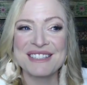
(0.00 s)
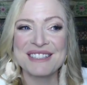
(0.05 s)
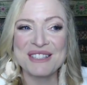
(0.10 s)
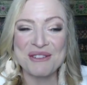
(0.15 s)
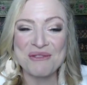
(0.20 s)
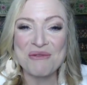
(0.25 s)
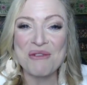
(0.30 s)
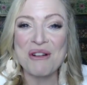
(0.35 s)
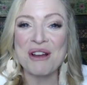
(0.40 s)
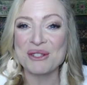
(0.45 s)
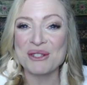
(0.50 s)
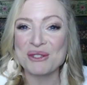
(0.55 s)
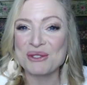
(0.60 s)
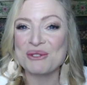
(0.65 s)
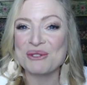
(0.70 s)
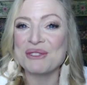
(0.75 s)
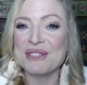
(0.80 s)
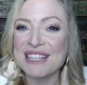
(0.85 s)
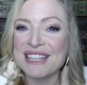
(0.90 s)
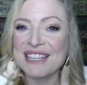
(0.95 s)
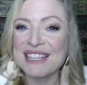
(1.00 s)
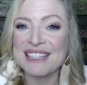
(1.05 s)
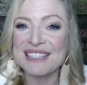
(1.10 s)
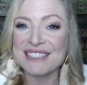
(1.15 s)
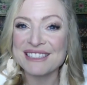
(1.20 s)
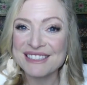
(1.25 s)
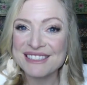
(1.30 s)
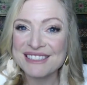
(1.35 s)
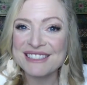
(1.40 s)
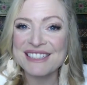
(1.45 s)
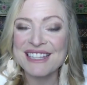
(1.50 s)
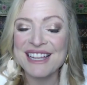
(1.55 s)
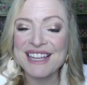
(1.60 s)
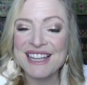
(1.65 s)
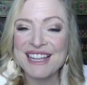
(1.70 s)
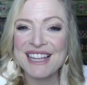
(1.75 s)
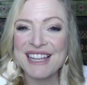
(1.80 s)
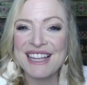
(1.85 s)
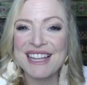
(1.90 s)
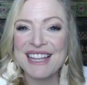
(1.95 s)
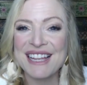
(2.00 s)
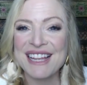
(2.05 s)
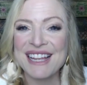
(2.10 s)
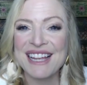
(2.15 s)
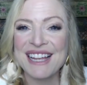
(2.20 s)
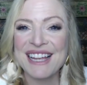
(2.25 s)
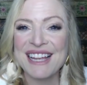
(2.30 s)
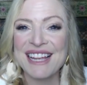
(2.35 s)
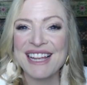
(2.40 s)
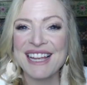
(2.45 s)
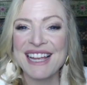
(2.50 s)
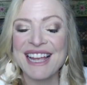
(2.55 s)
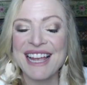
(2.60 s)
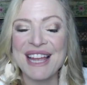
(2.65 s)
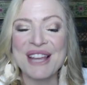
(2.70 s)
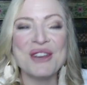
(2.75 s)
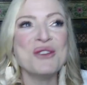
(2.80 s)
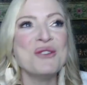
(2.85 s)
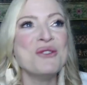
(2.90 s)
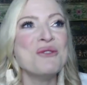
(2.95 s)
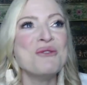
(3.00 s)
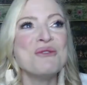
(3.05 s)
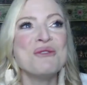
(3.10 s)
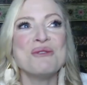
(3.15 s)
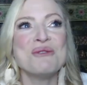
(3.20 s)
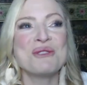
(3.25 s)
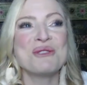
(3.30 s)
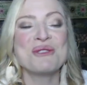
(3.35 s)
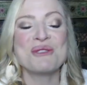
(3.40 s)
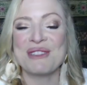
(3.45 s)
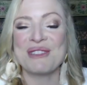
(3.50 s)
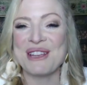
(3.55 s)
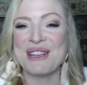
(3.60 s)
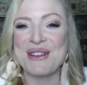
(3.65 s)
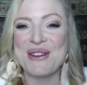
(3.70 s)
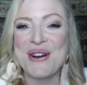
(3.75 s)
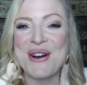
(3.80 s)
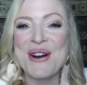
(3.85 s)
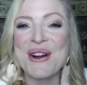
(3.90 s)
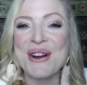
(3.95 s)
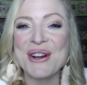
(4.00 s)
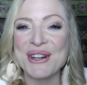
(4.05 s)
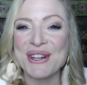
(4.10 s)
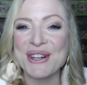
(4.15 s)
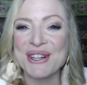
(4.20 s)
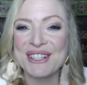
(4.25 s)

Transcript: to what truly is and who you truly are.